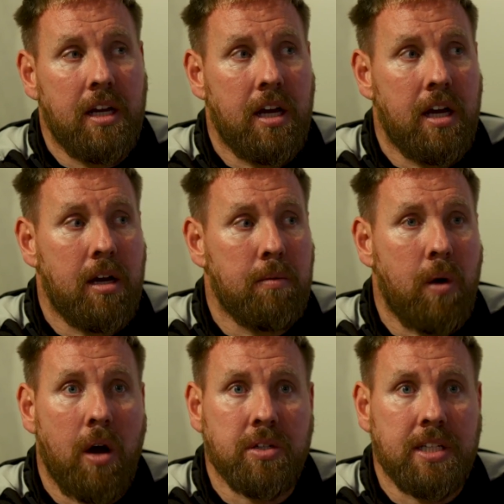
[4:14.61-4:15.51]

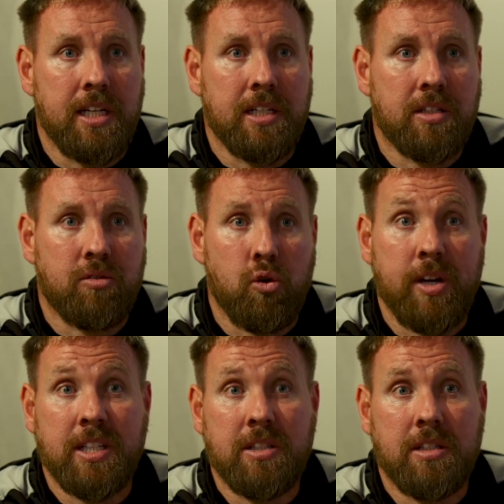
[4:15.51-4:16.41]
whilst his
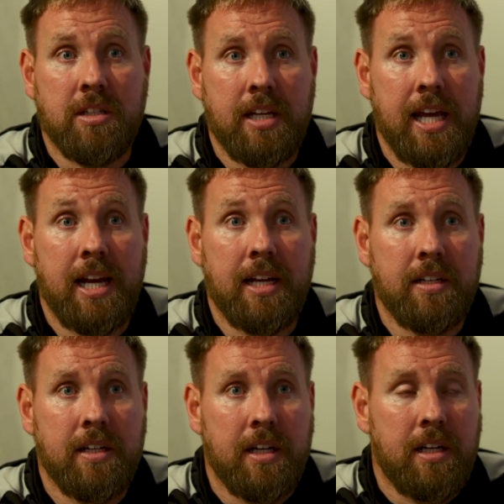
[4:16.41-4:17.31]
groin's healing.